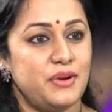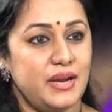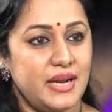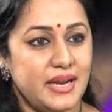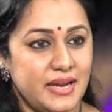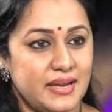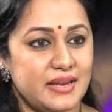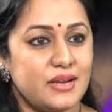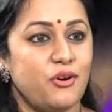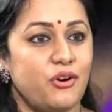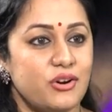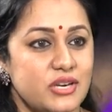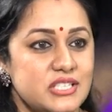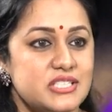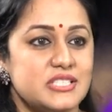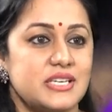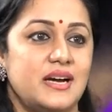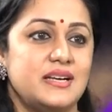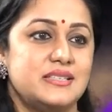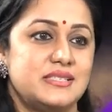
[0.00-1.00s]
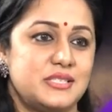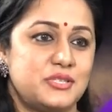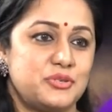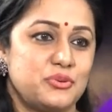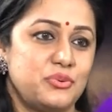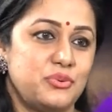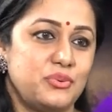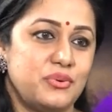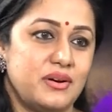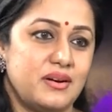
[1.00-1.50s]
you know, I got a chance
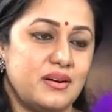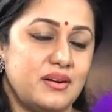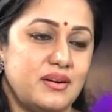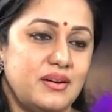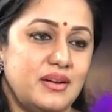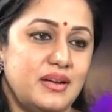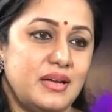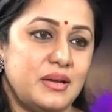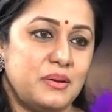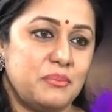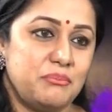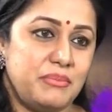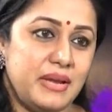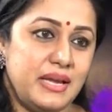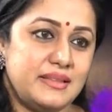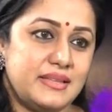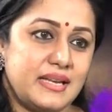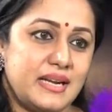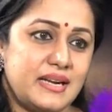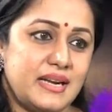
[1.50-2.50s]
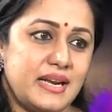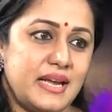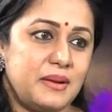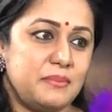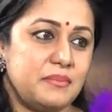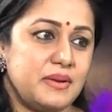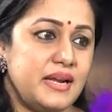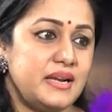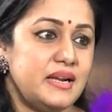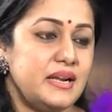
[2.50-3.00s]
to be in that
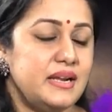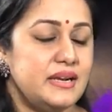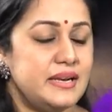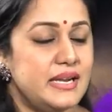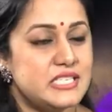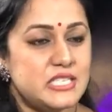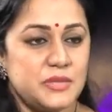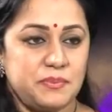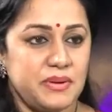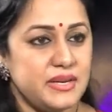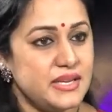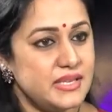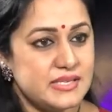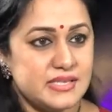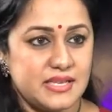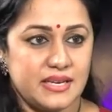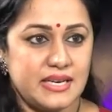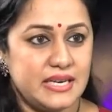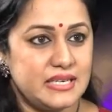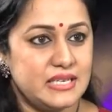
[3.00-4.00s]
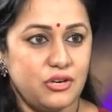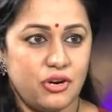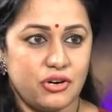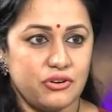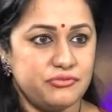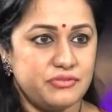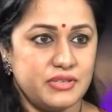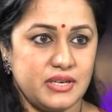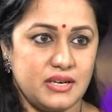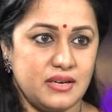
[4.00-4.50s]
limelight. Nen cheppan kada, I read
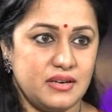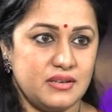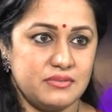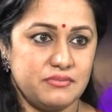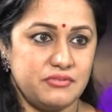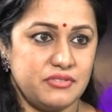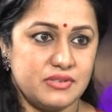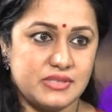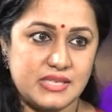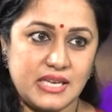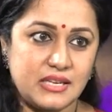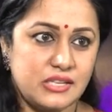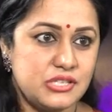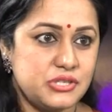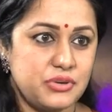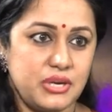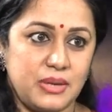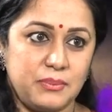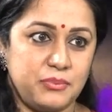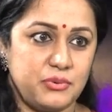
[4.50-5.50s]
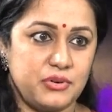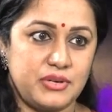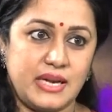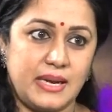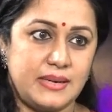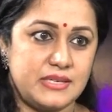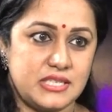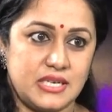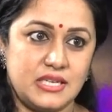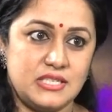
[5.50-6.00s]
lot of serials
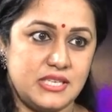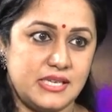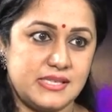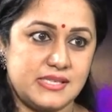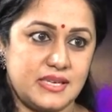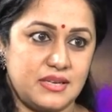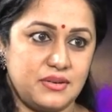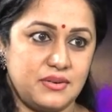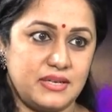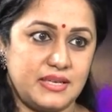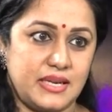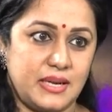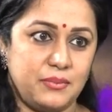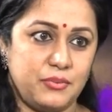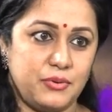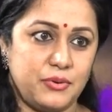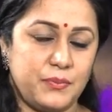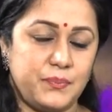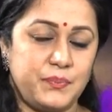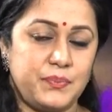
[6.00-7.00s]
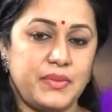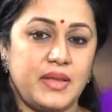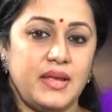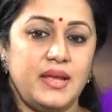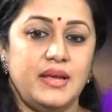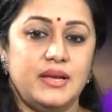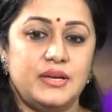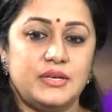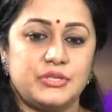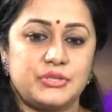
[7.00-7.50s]
kuda chaala chesanu aa time.
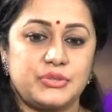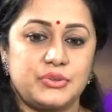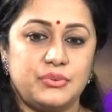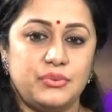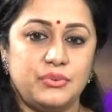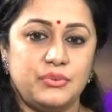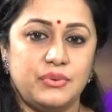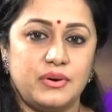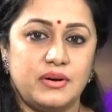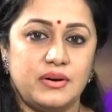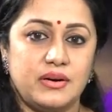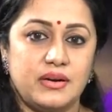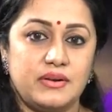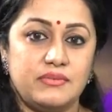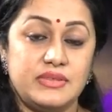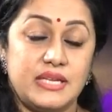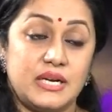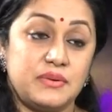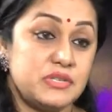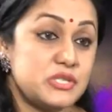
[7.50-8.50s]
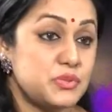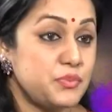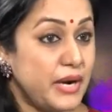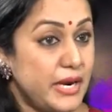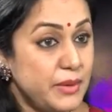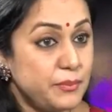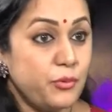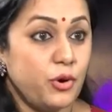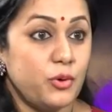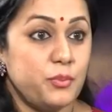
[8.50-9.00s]
So even that was
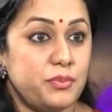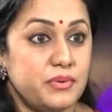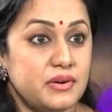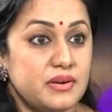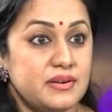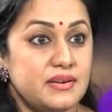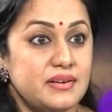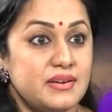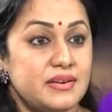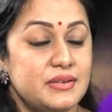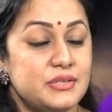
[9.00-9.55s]
quite popular.